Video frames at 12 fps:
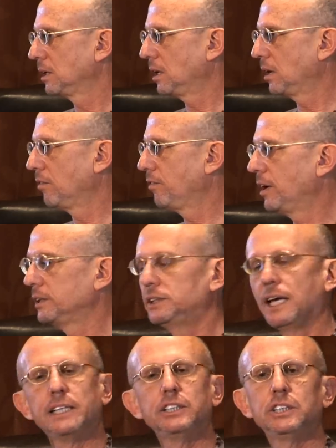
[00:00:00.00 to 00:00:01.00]
of
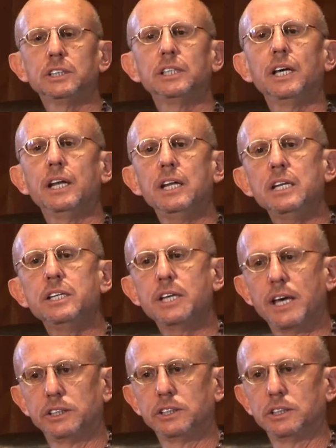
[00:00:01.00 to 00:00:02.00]
attention and
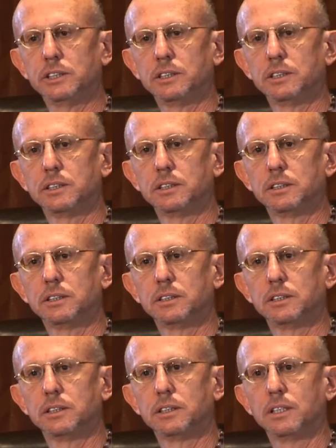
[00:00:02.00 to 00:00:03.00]
intention.
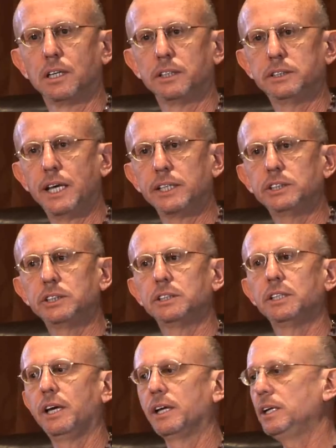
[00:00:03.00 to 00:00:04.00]

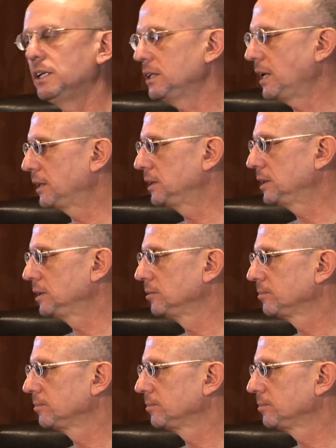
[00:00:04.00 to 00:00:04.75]
Attention and intention.